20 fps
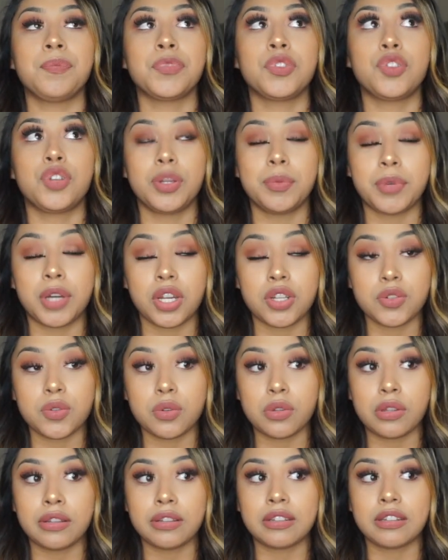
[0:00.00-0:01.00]
three
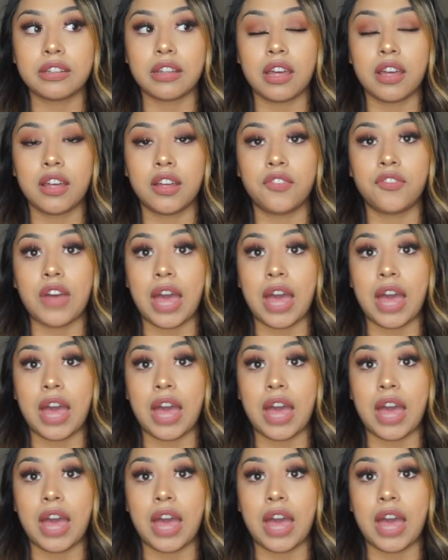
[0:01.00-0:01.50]
modules of